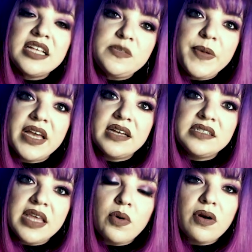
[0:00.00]
it's
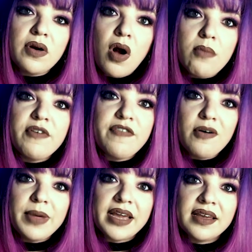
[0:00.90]
because they were
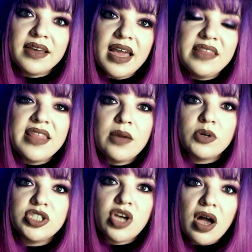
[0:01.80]
homophobic and they
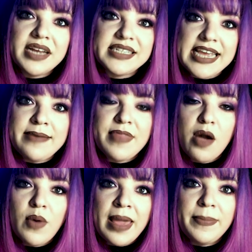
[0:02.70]
were talking to him
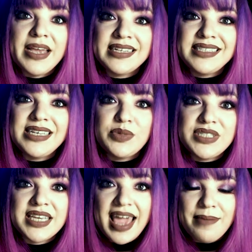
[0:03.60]
that way because he
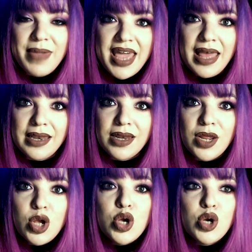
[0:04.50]
was a gay man